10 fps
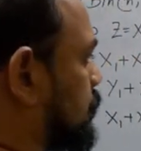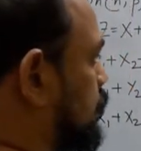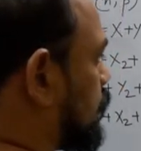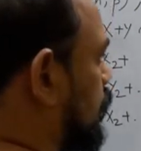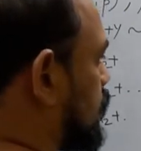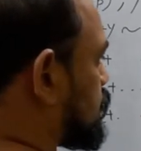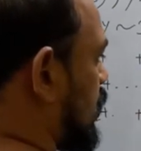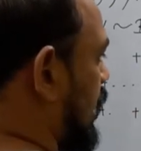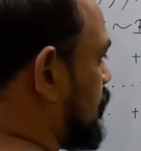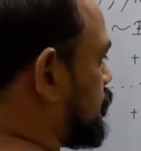you're going to
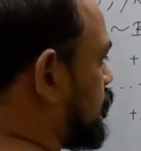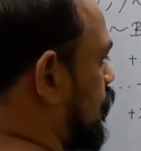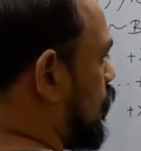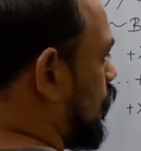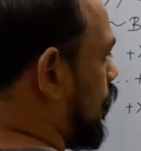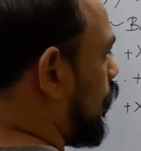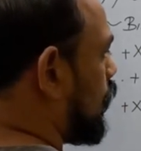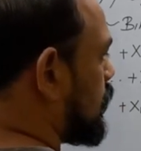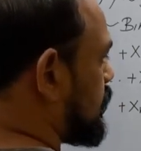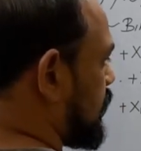have
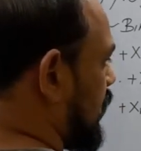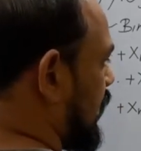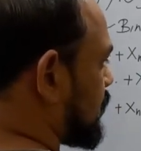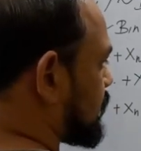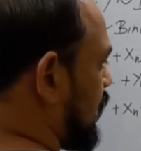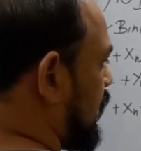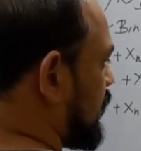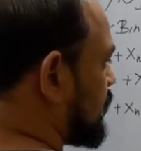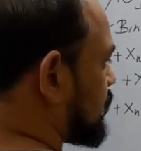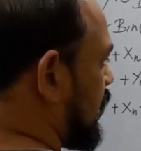all the
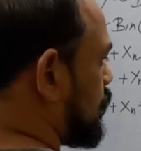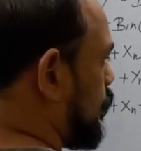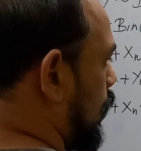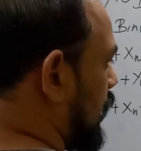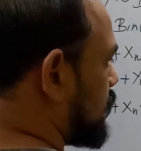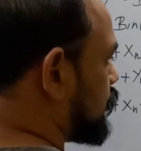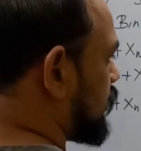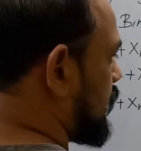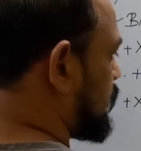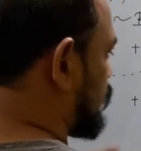xi's and
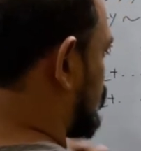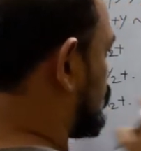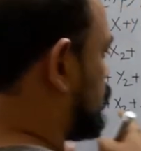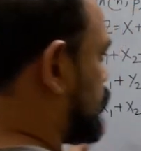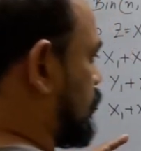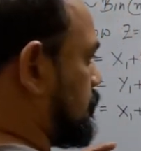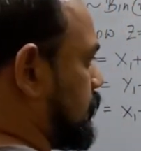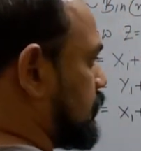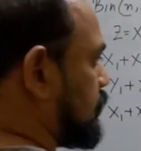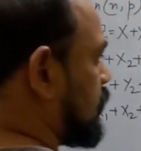yj's from
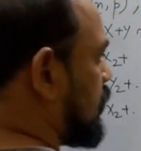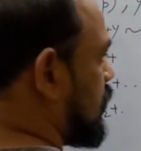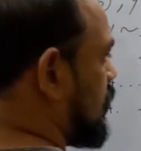here.